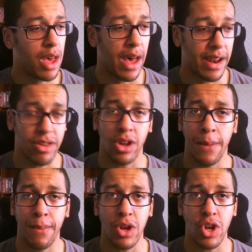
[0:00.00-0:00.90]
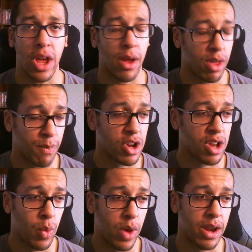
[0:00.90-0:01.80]
And as you can appreciate, especially
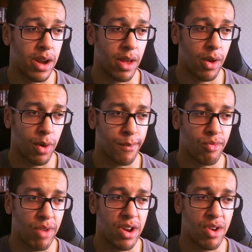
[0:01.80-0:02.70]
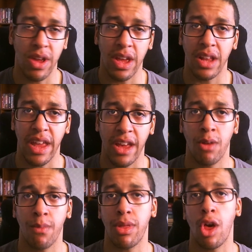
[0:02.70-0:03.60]
when rendering takes
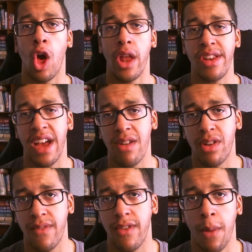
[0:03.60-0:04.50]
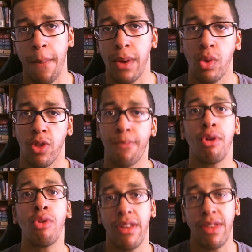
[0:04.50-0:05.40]
up the entirety of your computer's
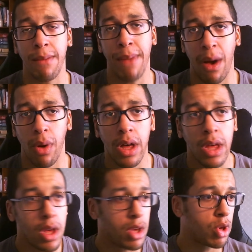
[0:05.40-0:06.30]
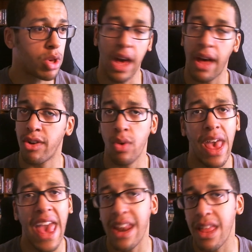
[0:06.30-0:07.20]
processing power, you can't do
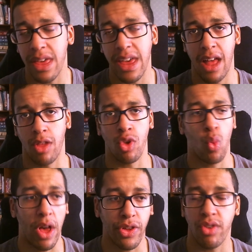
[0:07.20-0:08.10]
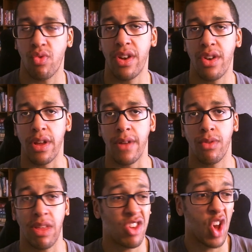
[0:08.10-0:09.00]
anything else whilst it's rendering.
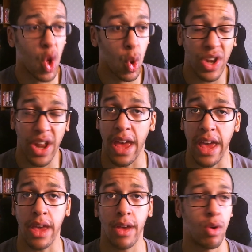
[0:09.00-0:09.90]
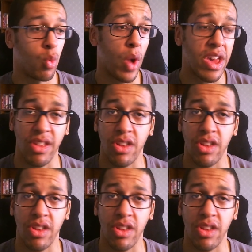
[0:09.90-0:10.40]
So that's your whole day wasted.